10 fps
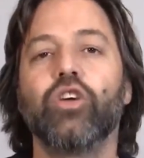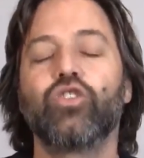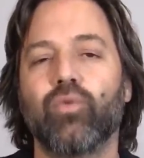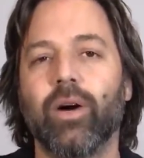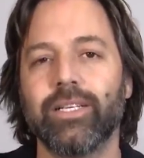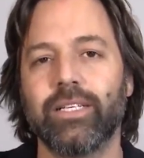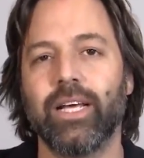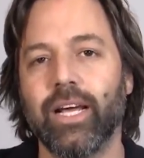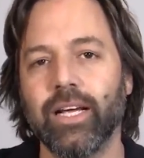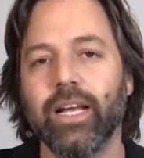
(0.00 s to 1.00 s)

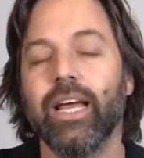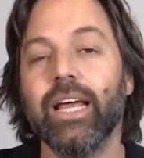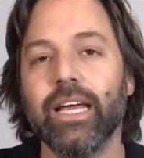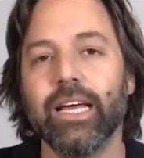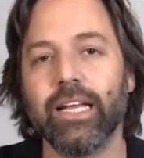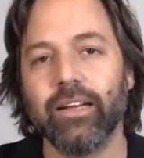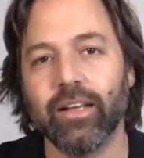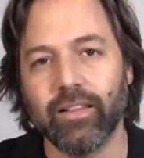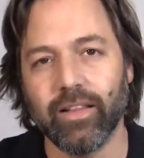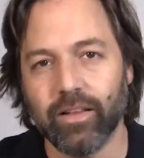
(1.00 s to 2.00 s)
trusting
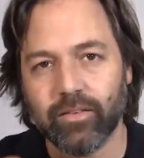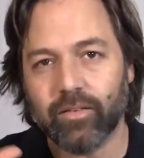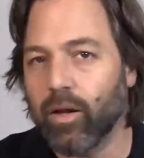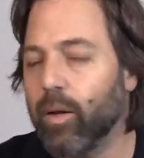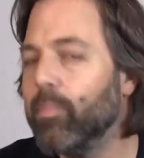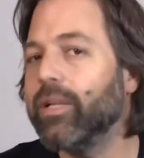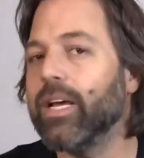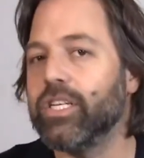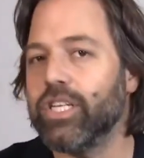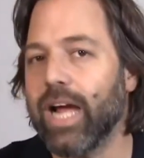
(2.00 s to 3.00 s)
in this
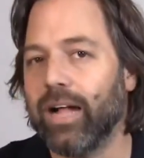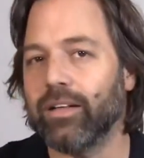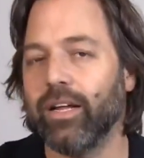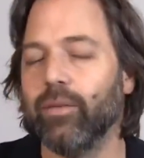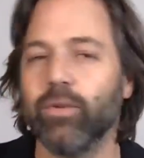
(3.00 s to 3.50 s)
potentiality,